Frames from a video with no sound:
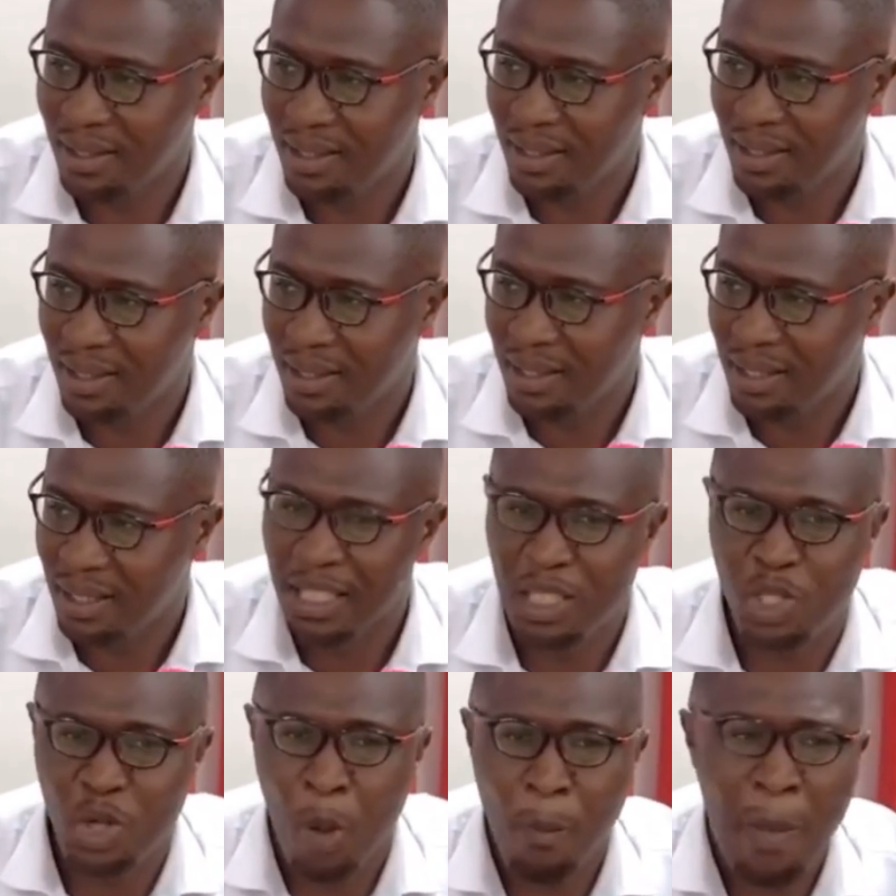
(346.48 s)

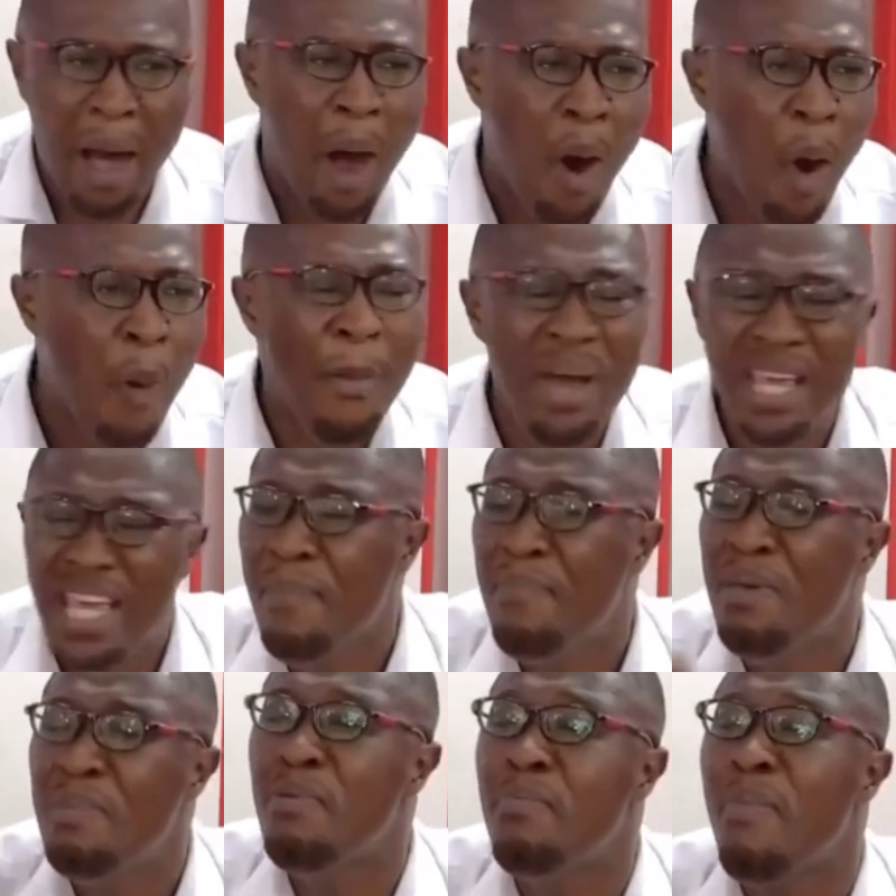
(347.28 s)
Into your bar, or maybe
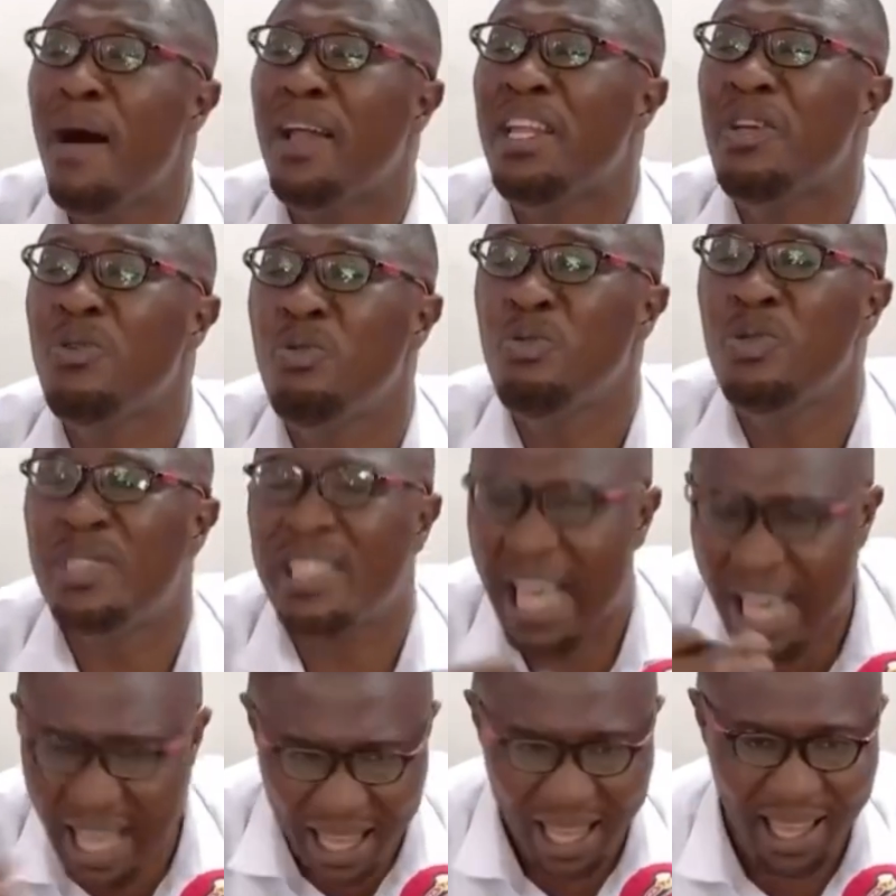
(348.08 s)
be manning who
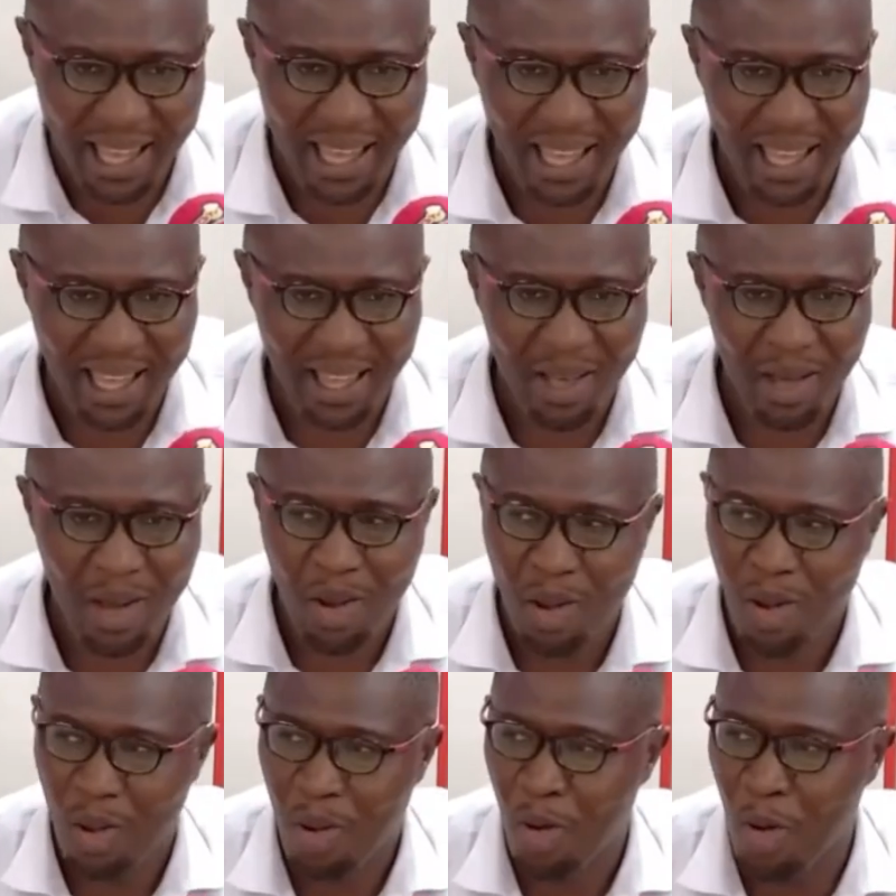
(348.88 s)
say,
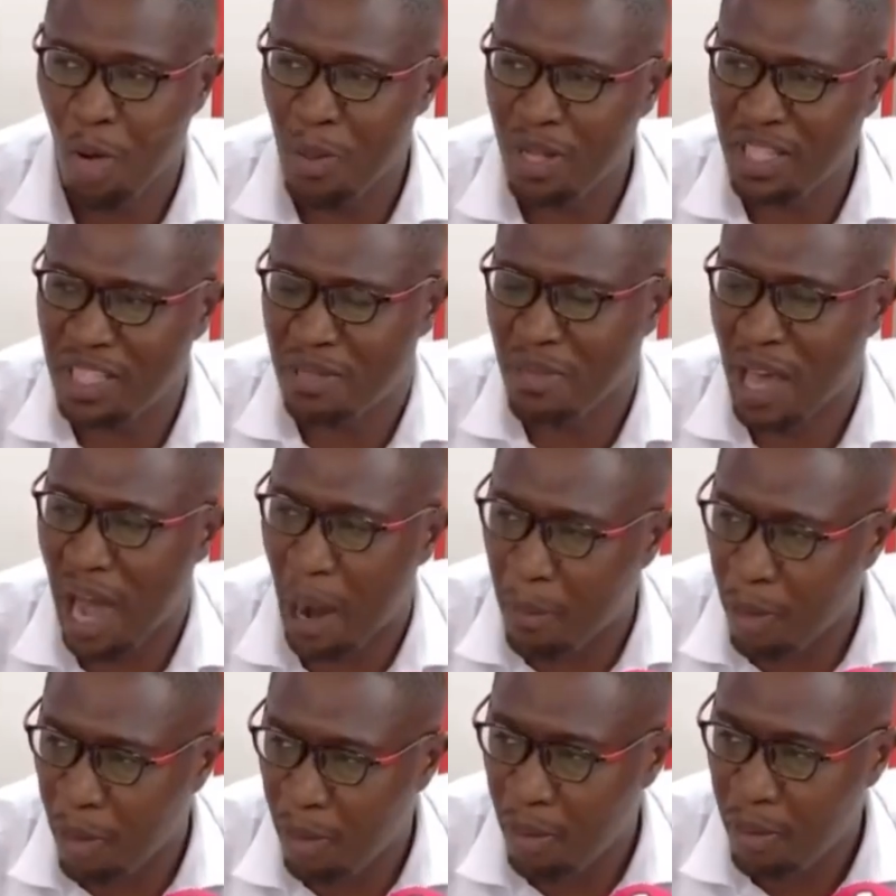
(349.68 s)
obey me,
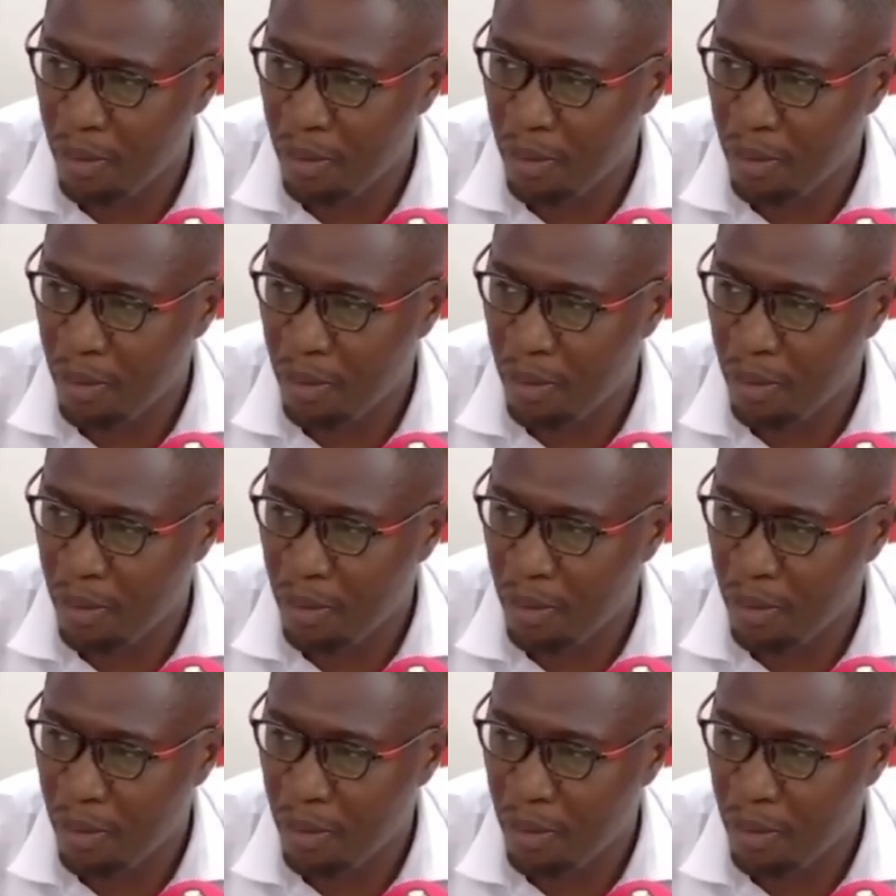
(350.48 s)
abo.